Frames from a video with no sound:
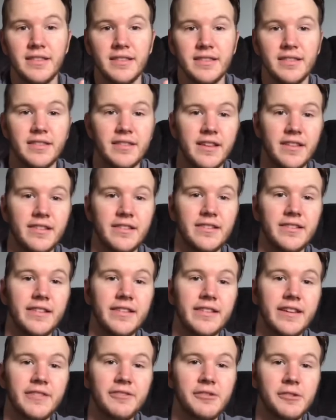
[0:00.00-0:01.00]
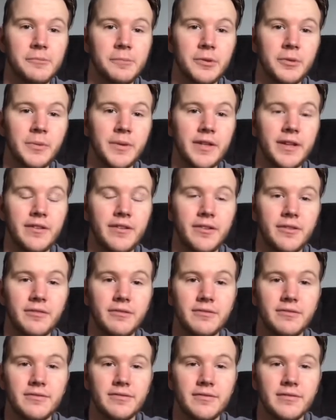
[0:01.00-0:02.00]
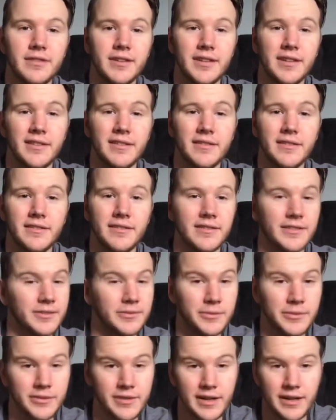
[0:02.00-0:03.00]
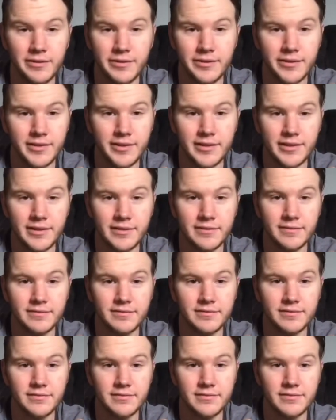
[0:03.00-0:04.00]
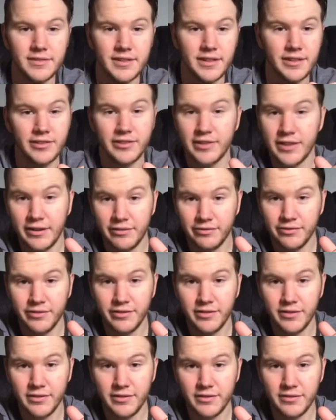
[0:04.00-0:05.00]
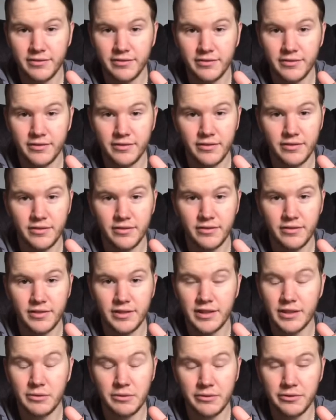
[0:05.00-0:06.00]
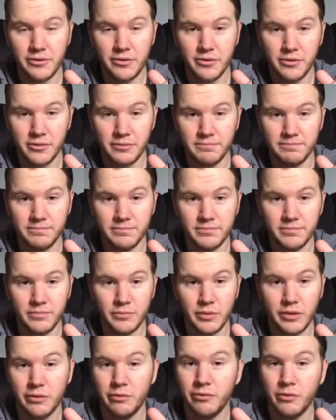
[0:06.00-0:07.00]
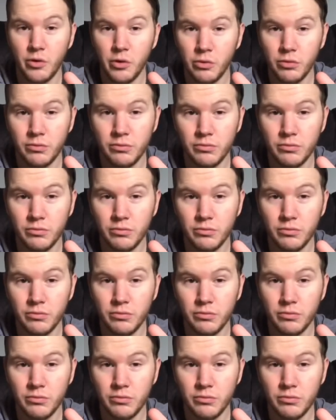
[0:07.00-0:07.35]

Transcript: this is the difference between the two. This one's obviously in a chef uniform with food.